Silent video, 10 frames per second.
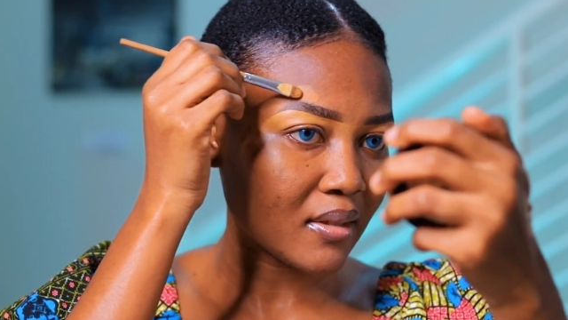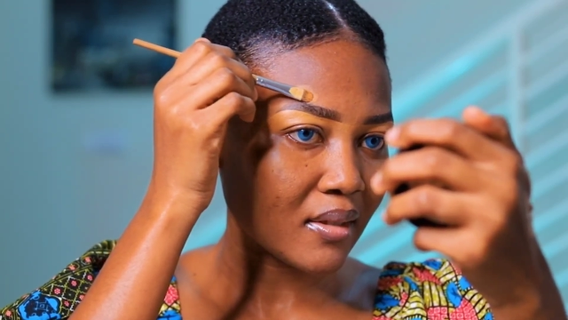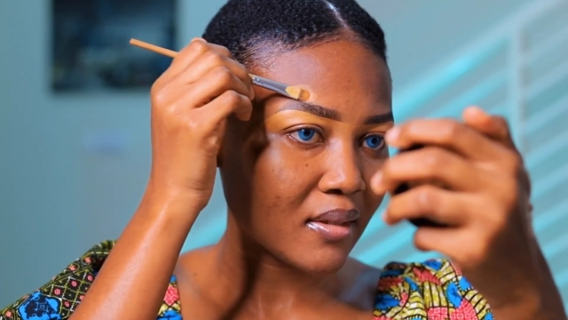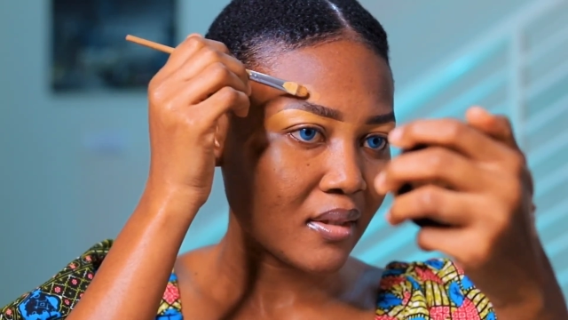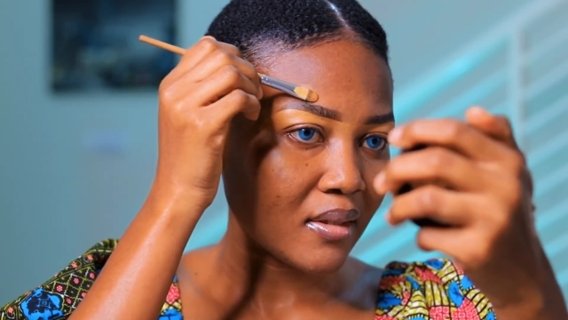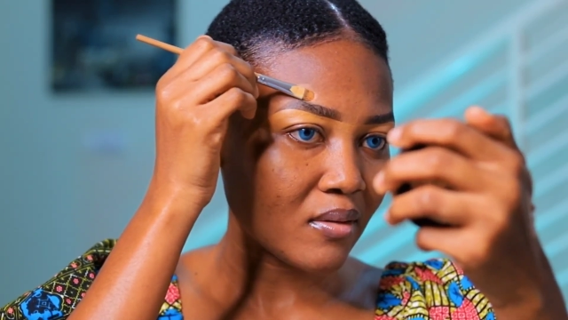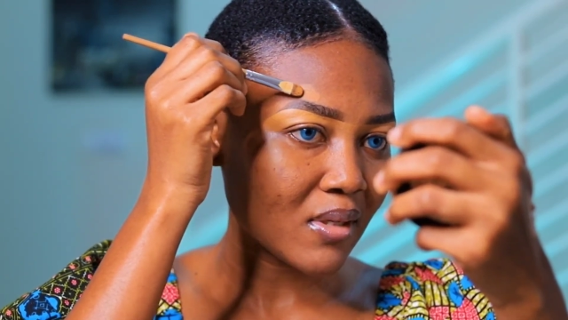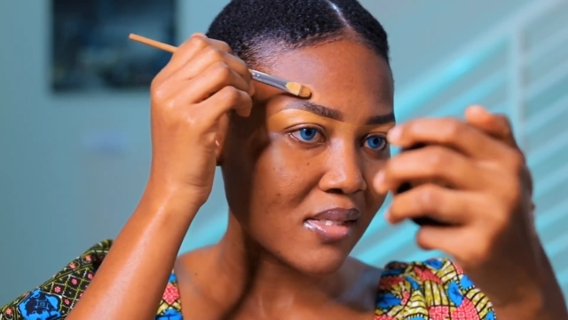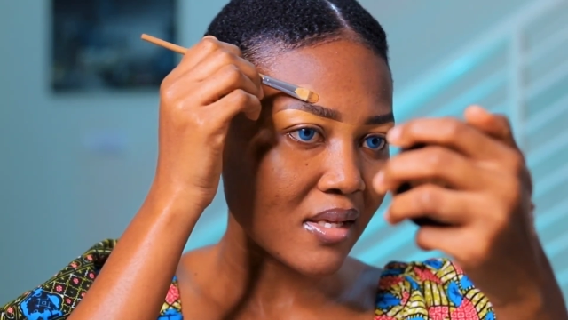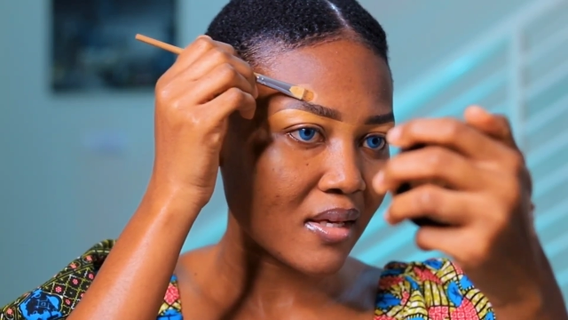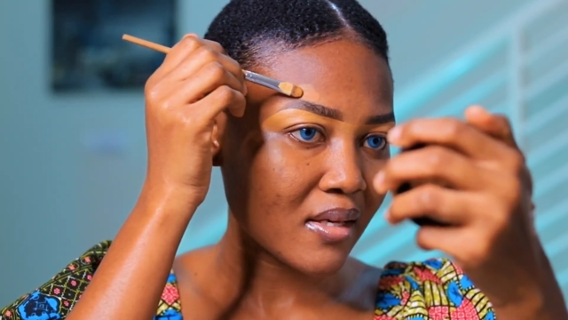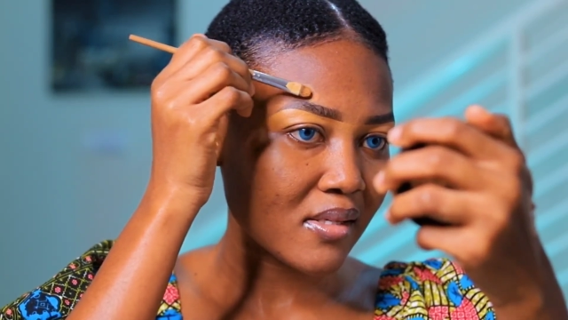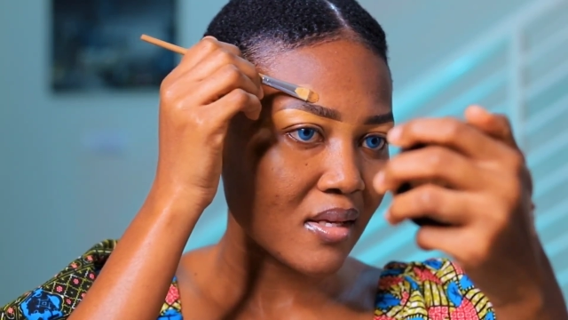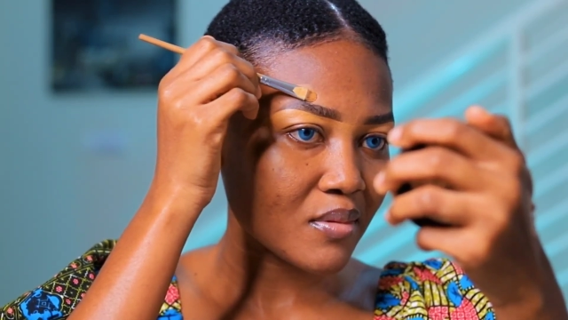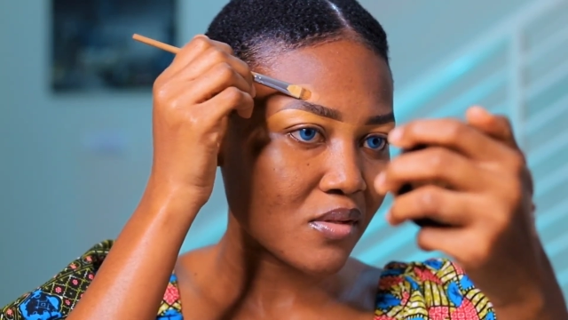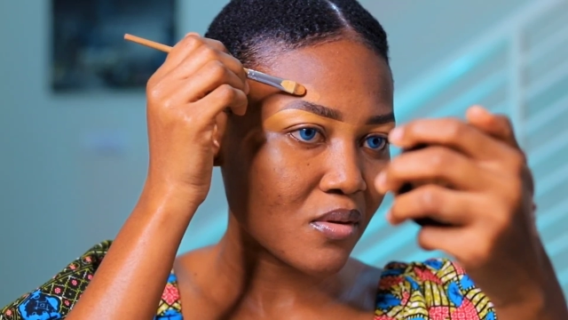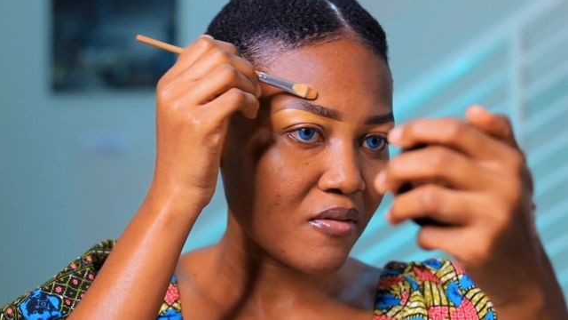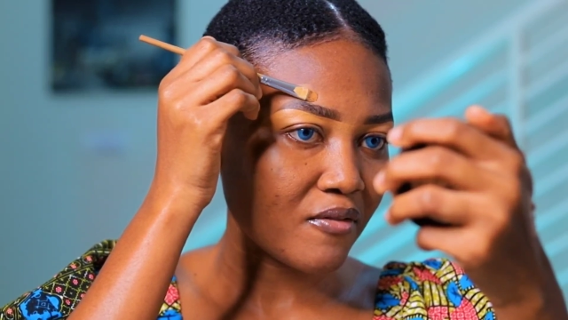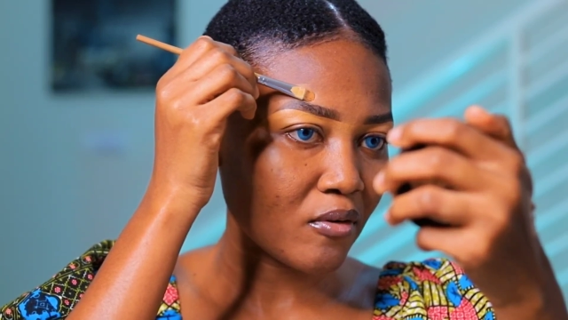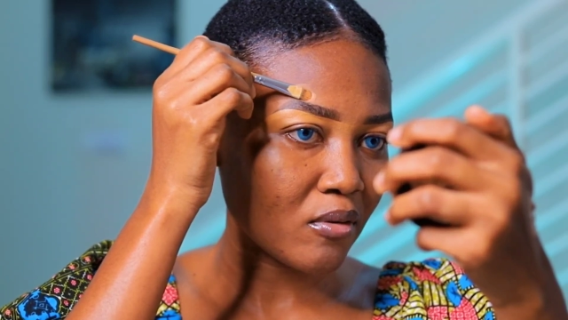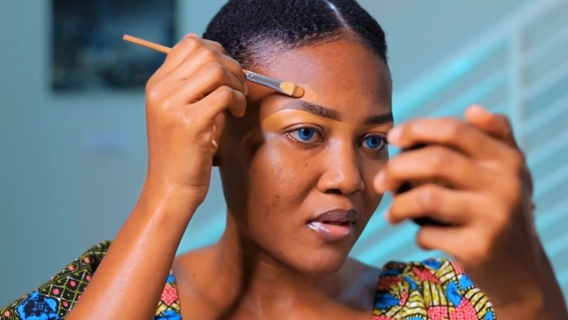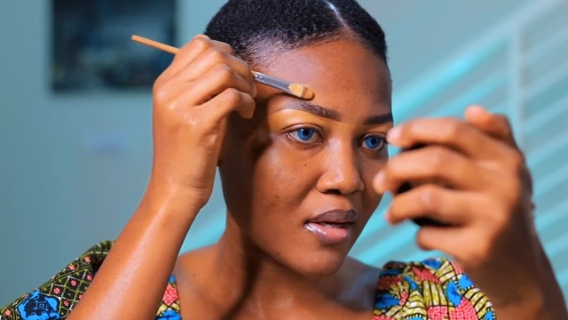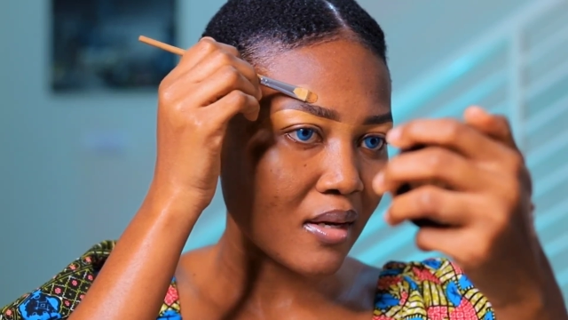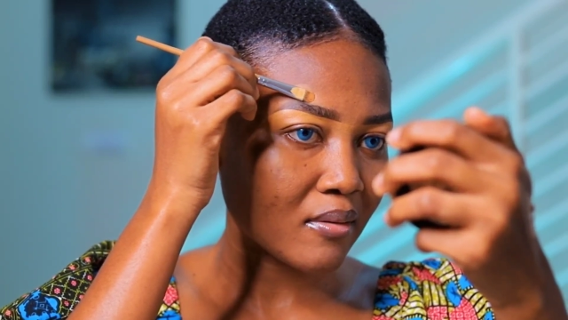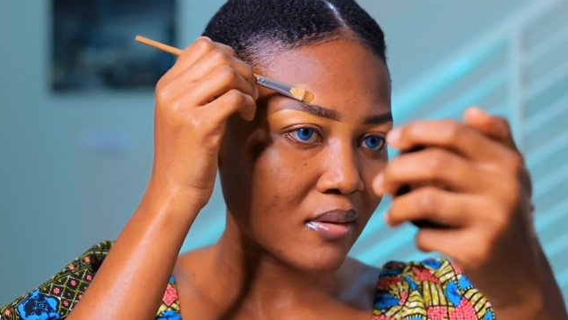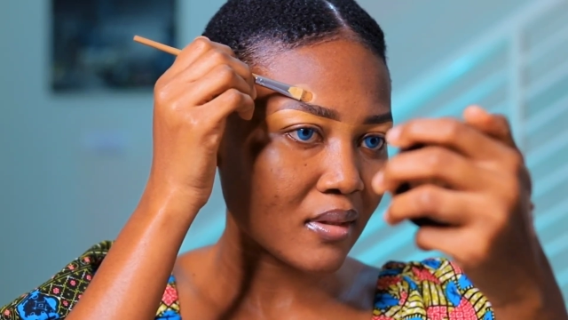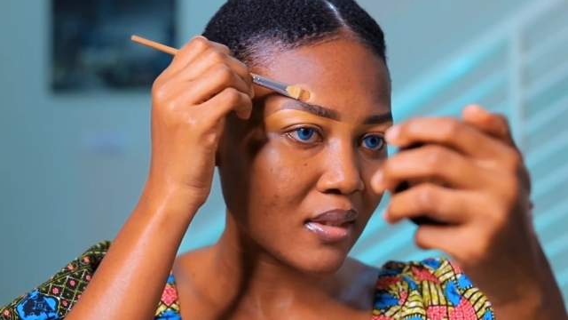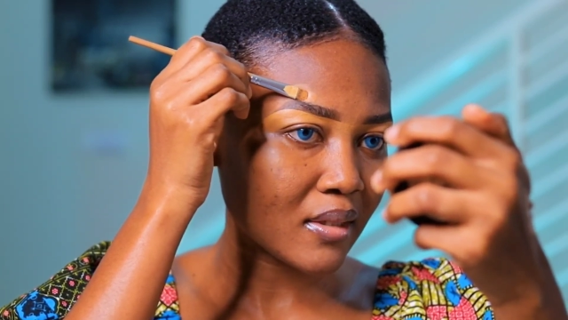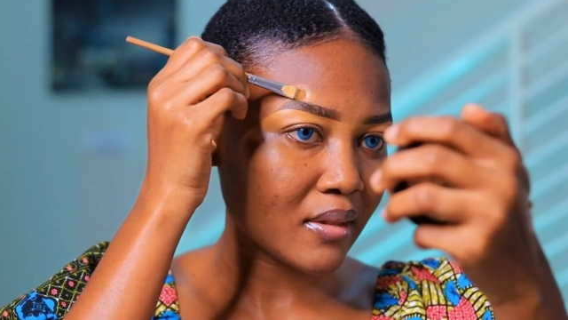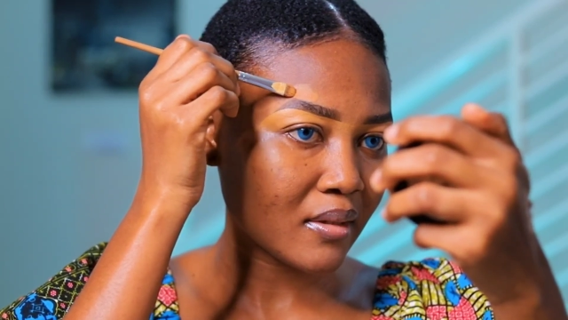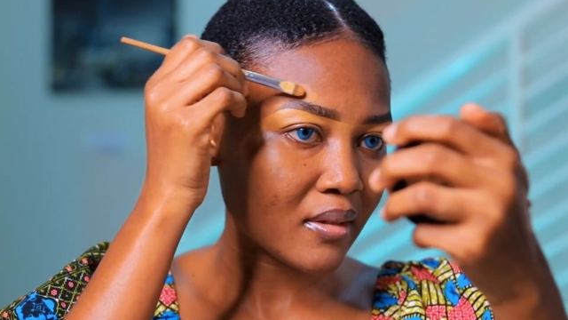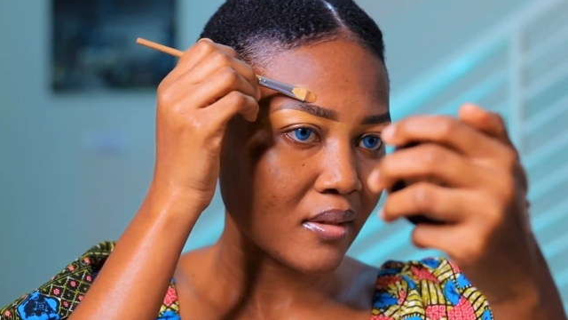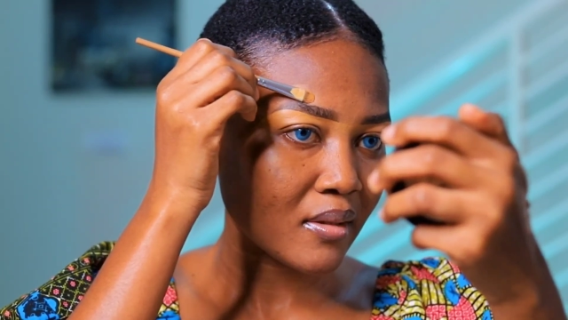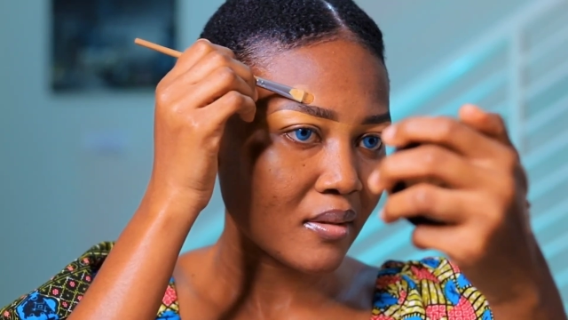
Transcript: And then once I get here, I'm just going to follow the outline